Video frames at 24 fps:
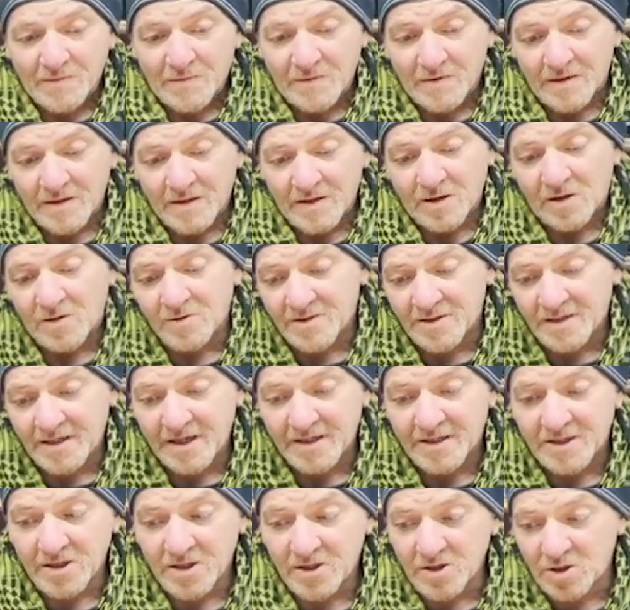the
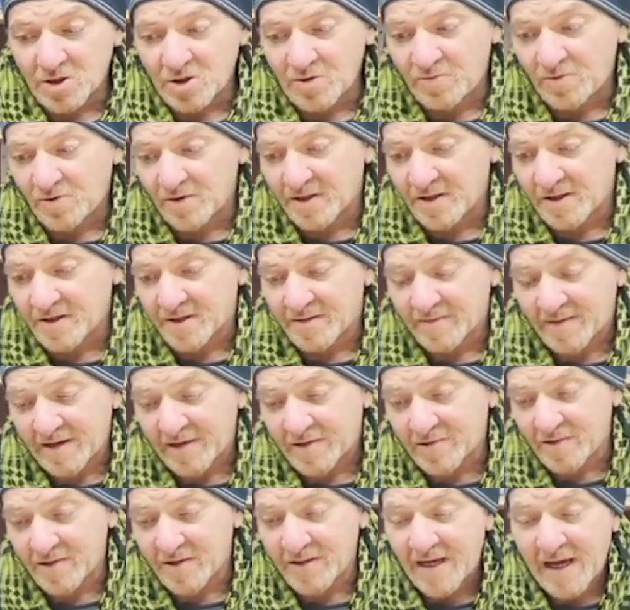alternator to put into the
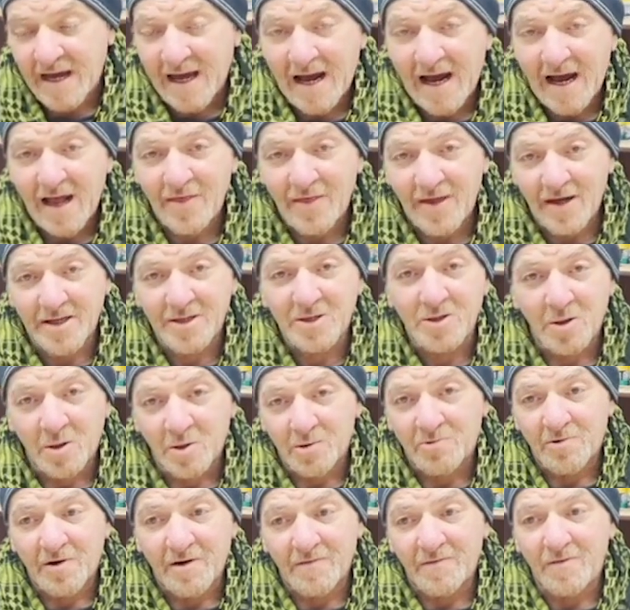batteries, and that is not
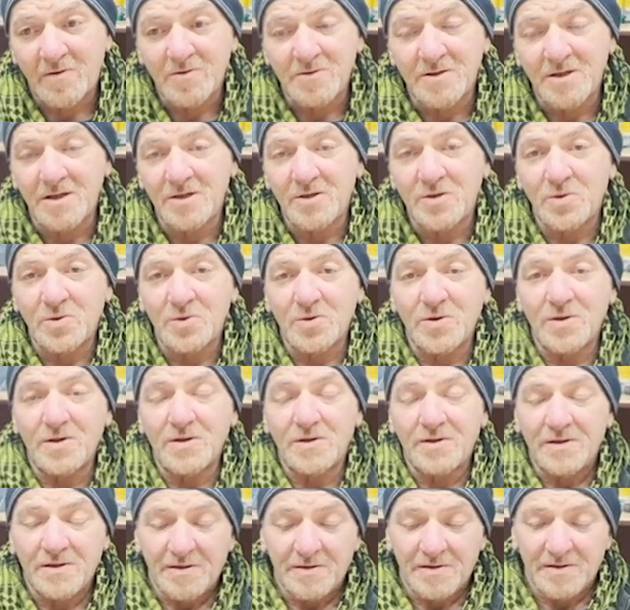the right voltage or the
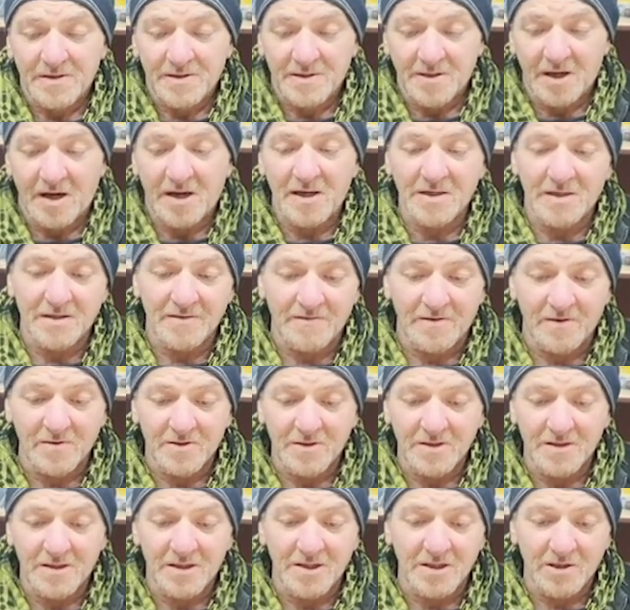size of the
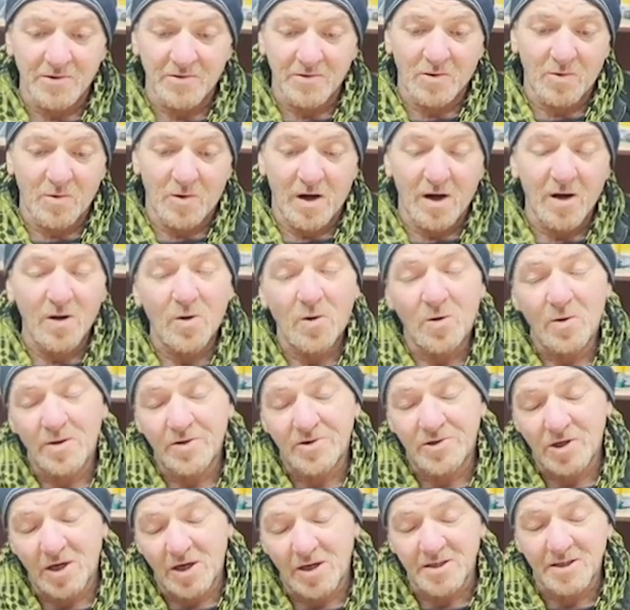voltage that you require, or the
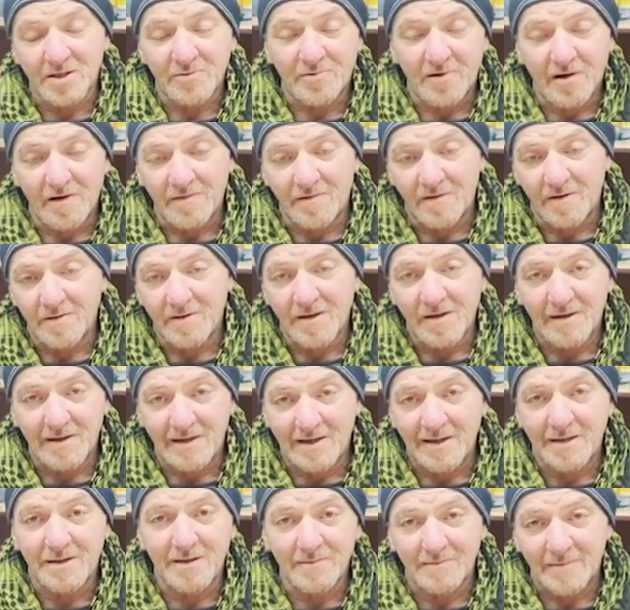charging profile that the
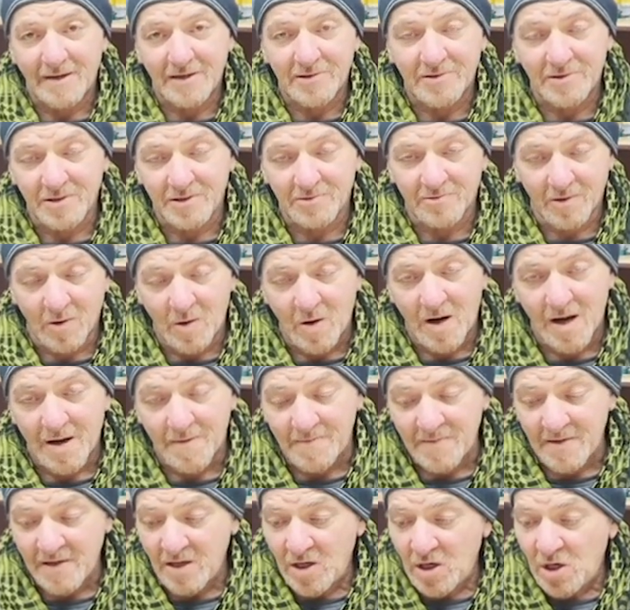lithium batteries require.
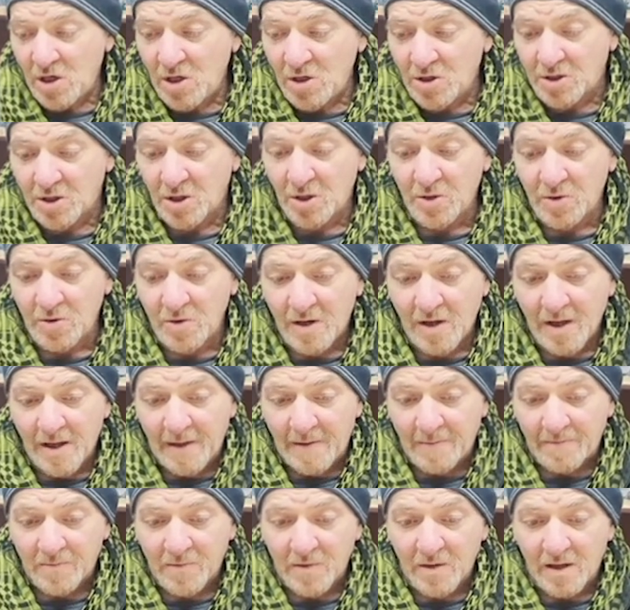So
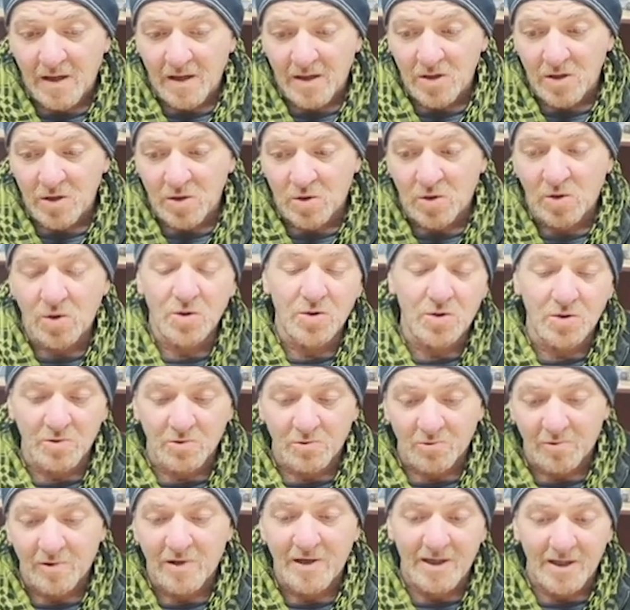you couldn't
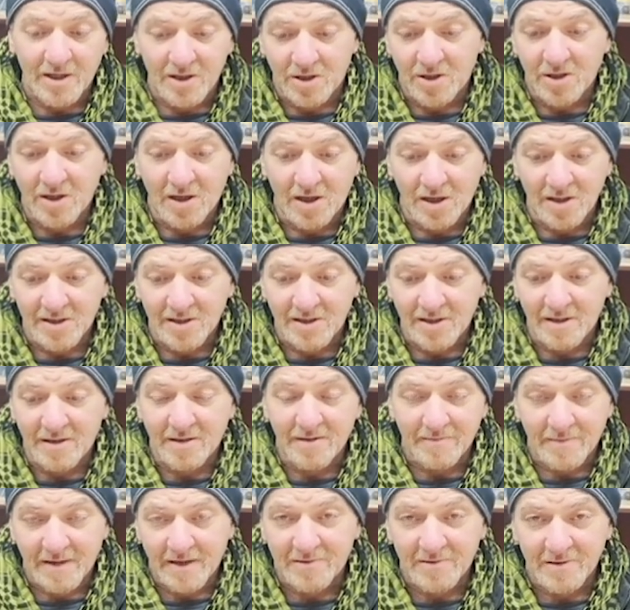really charge a
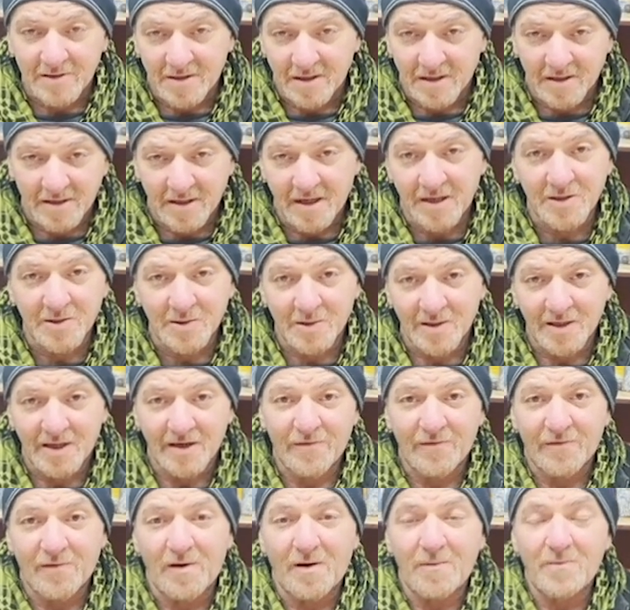lithium battery successfully
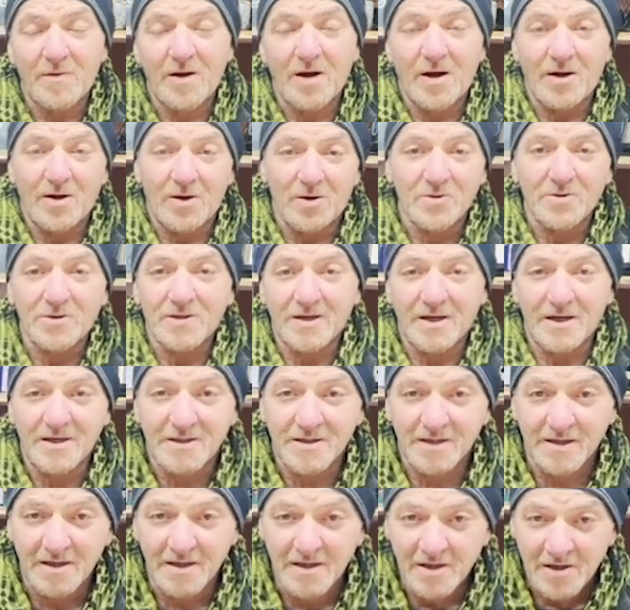from an
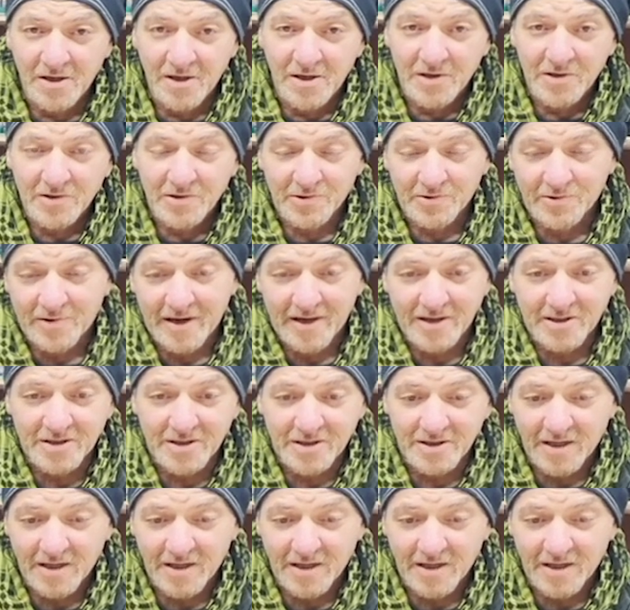alternator directly